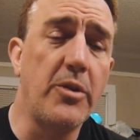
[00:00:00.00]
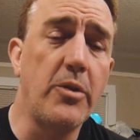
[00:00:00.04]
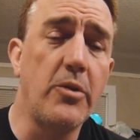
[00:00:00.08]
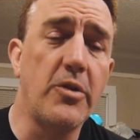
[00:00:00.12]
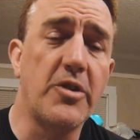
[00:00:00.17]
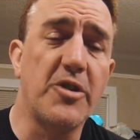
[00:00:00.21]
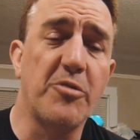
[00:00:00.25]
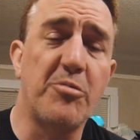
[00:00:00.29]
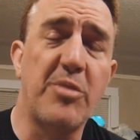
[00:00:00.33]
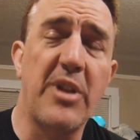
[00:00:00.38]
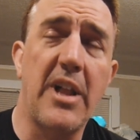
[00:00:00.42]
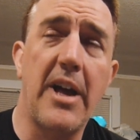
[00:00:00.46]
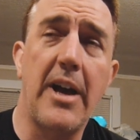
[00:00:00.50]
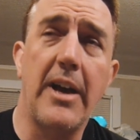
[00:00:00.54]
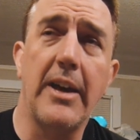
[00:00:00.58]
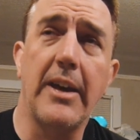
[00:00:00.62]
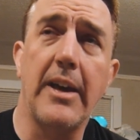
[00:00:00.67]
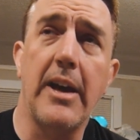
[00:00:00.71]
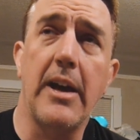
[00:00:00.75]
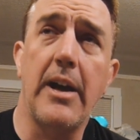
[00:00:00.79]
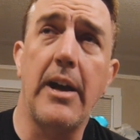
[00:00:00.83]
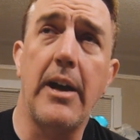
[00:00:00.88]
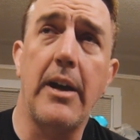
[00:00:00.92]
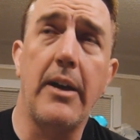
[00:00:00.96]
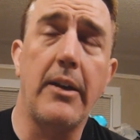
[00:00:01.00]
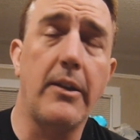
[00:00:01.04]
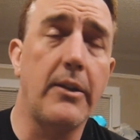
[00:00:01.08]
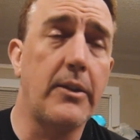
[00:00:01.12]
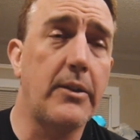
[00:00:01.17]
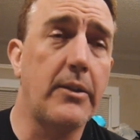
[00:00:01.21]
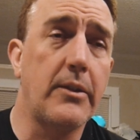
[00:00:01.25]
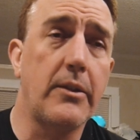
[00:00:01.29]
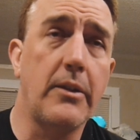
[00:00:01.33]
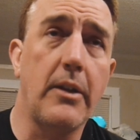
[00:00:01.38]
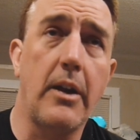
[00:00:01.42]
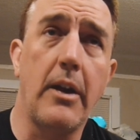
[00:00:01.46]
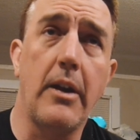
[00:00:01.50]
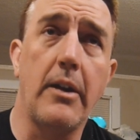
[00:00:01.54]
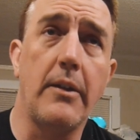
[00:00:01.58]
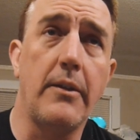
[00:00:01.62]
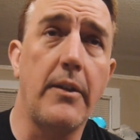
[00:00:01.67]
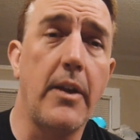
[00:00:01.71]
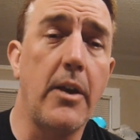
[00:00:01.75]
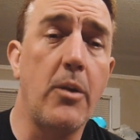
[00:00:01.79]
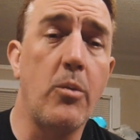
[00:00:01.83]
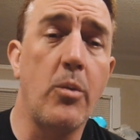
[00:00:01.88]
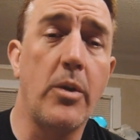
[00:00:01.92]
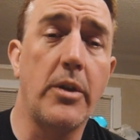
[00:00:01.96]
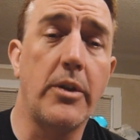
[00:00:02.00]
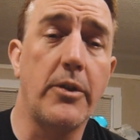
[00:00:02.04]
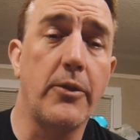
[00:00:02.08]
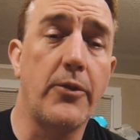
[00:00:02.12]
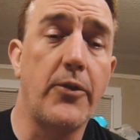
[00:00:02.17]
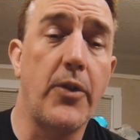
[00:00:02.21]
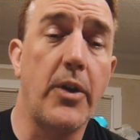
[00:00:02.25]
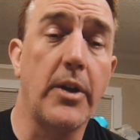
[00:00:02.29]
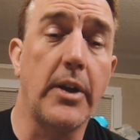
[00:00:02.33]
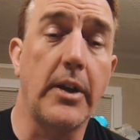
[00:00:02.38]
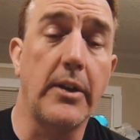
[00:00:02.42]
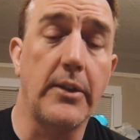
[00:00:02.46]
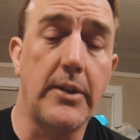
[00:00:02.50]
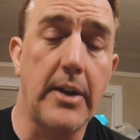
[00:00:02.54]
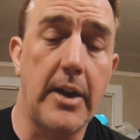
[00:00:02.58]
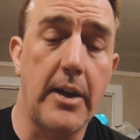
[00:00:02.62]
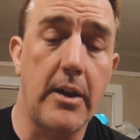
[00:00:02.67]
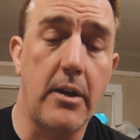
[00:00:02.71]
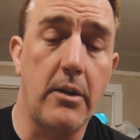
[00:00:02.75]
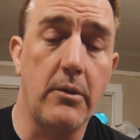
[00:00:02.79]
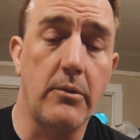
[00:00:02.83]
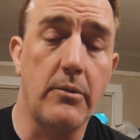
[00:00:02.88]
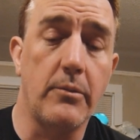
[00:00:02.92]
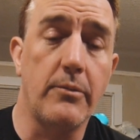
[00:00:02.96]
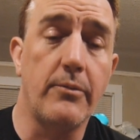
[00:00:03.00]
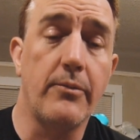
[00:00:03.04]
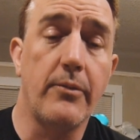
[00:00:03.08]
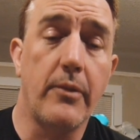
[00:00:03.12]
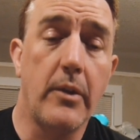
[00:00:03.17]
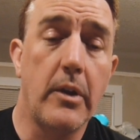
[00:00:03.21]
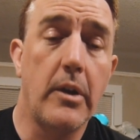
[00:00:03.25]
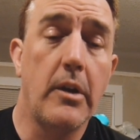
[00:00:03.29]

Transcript: new supply guys and they went to fucking town